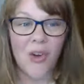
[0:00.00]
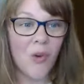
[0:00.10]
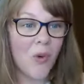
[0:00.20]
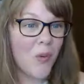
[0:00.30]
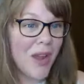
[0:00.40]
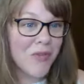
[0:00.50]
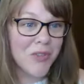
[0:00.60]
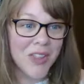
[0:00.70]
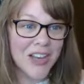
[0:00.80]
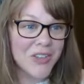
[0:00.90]
or wait
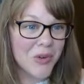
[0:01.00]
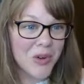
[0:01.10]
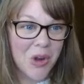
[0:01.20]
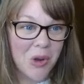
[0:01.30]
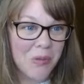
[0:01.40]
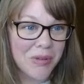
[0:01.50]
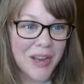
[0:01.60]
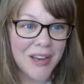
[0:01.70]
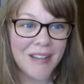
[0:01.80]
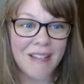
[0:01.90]
for that door to
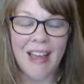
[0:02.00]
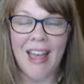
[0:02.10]
open.